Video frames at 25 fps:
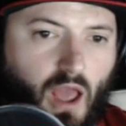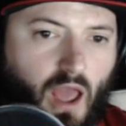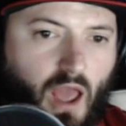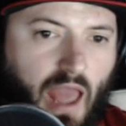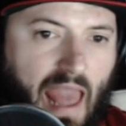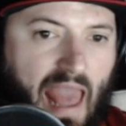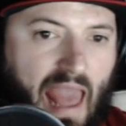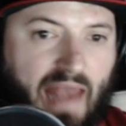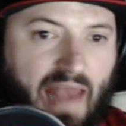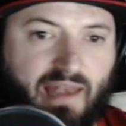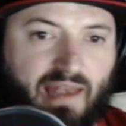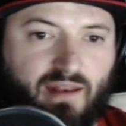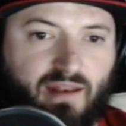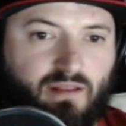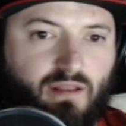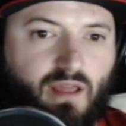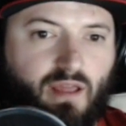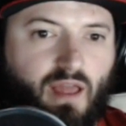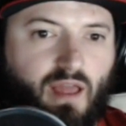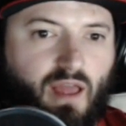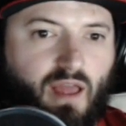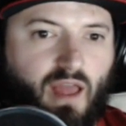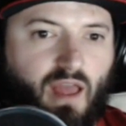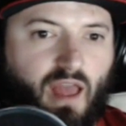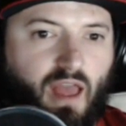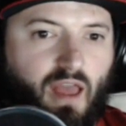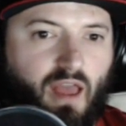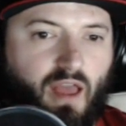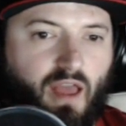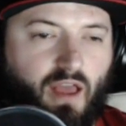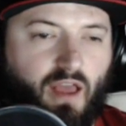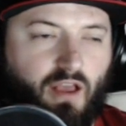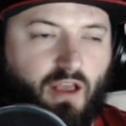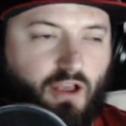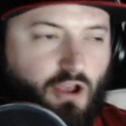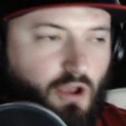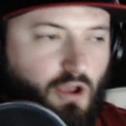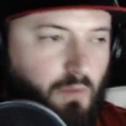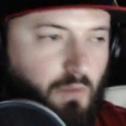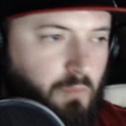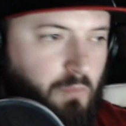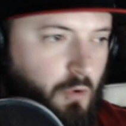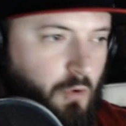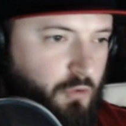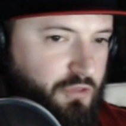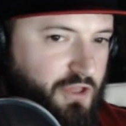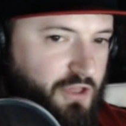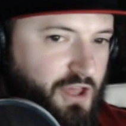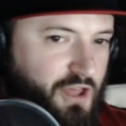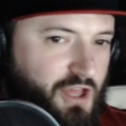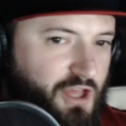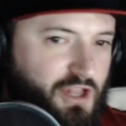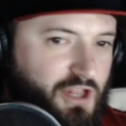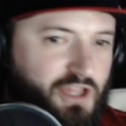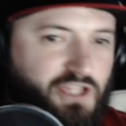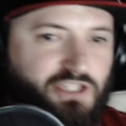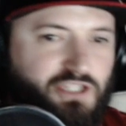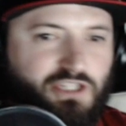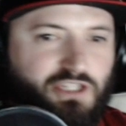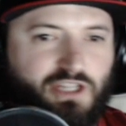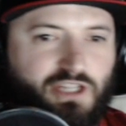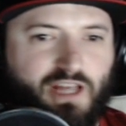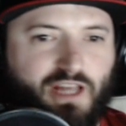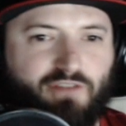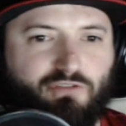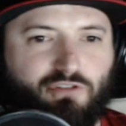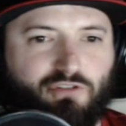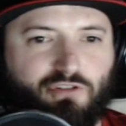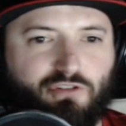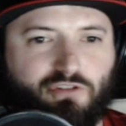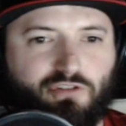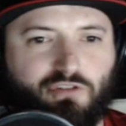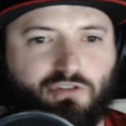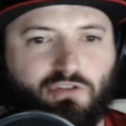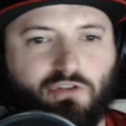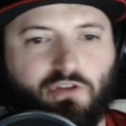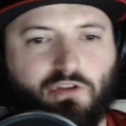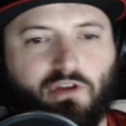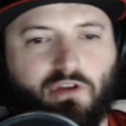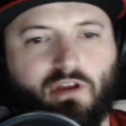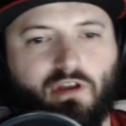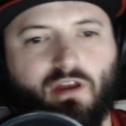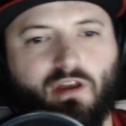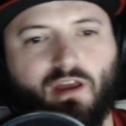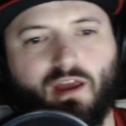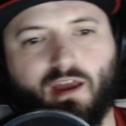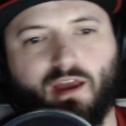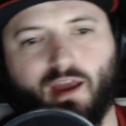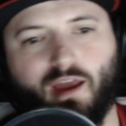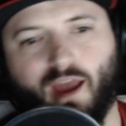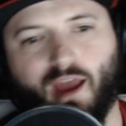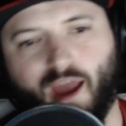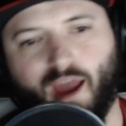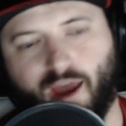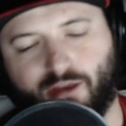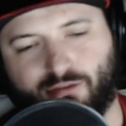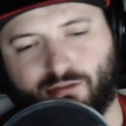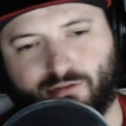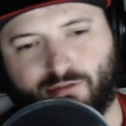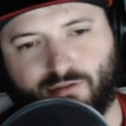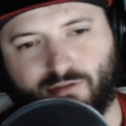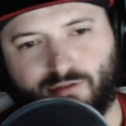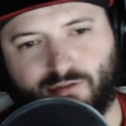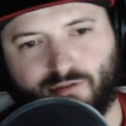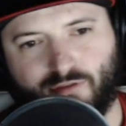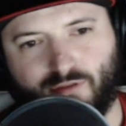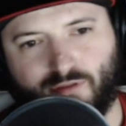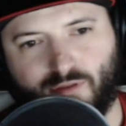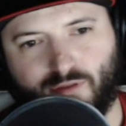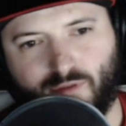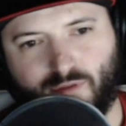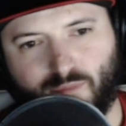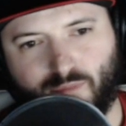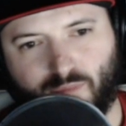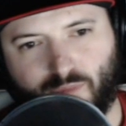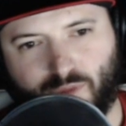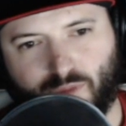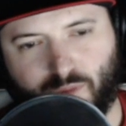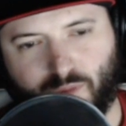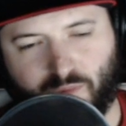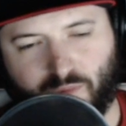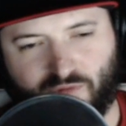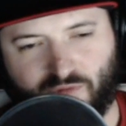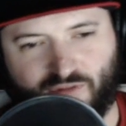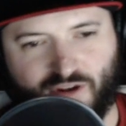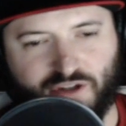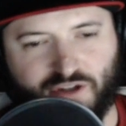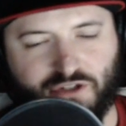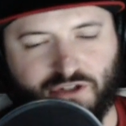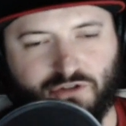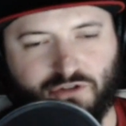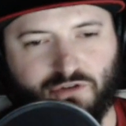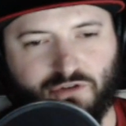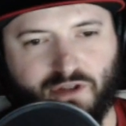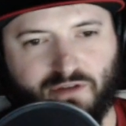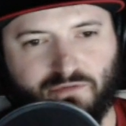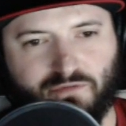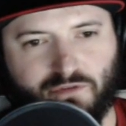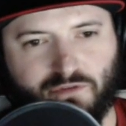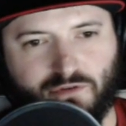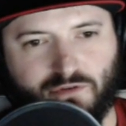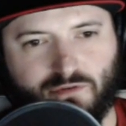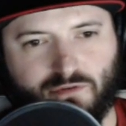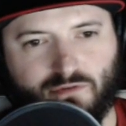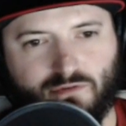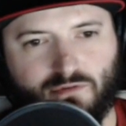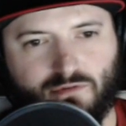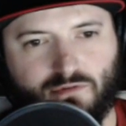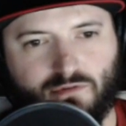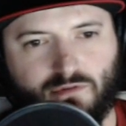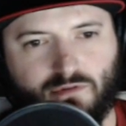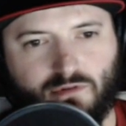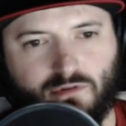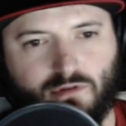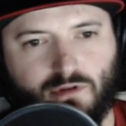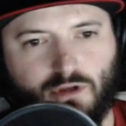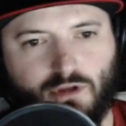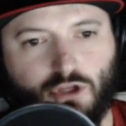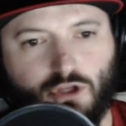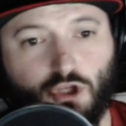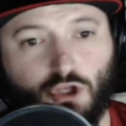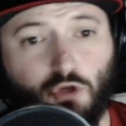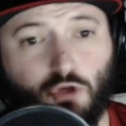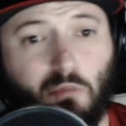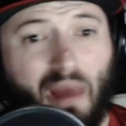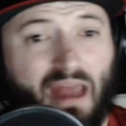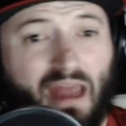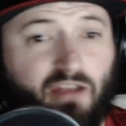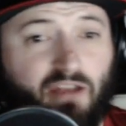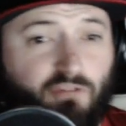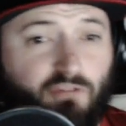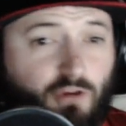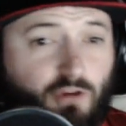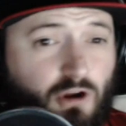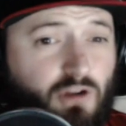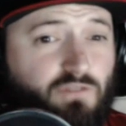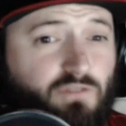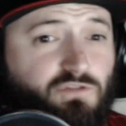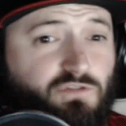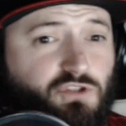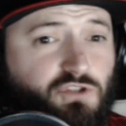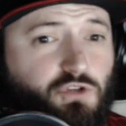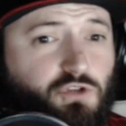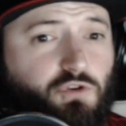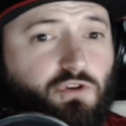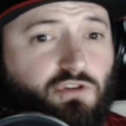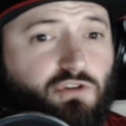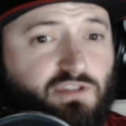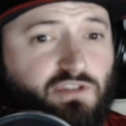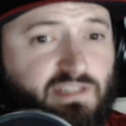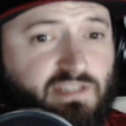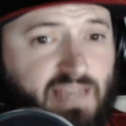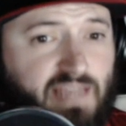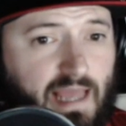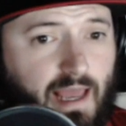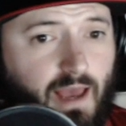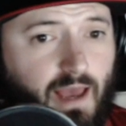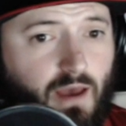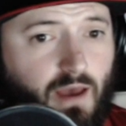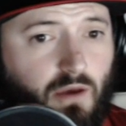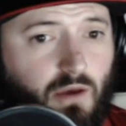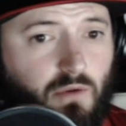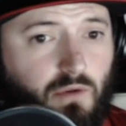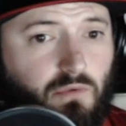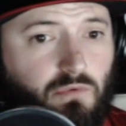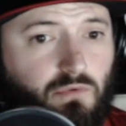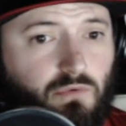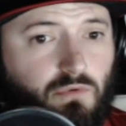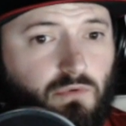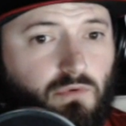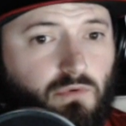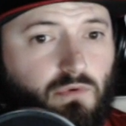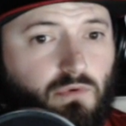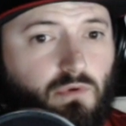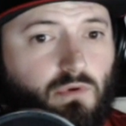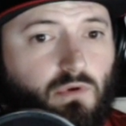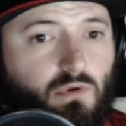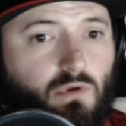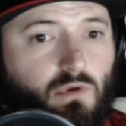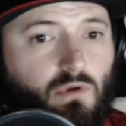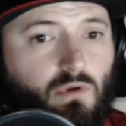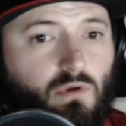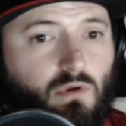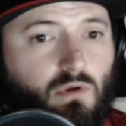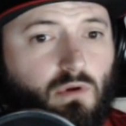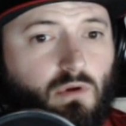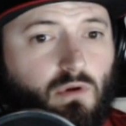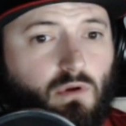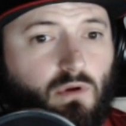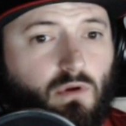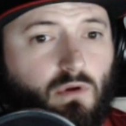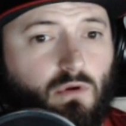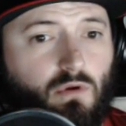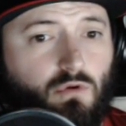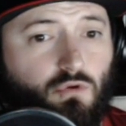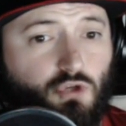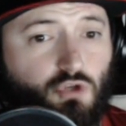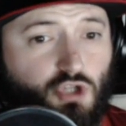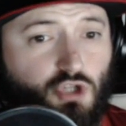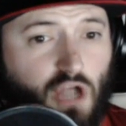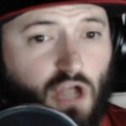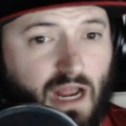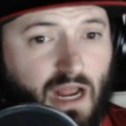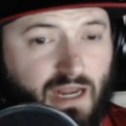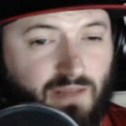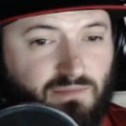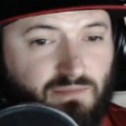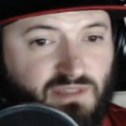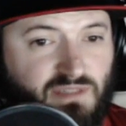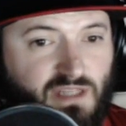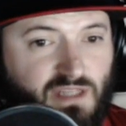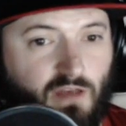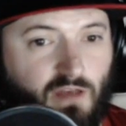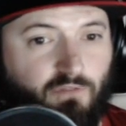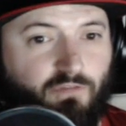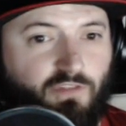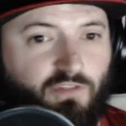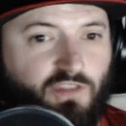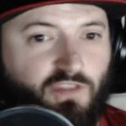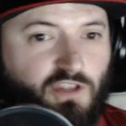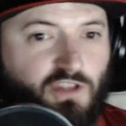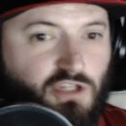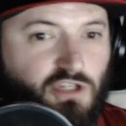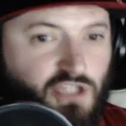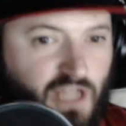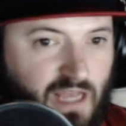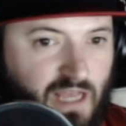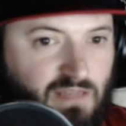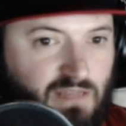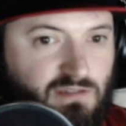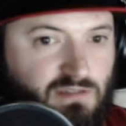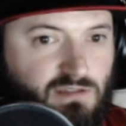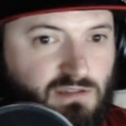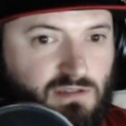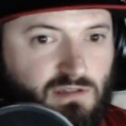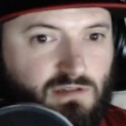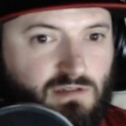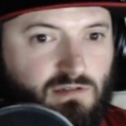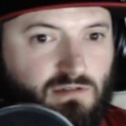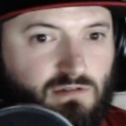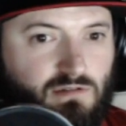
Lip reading: at both the collegiate level and the professional level. You might have heard of Junior Seau, who shot himself in the chest.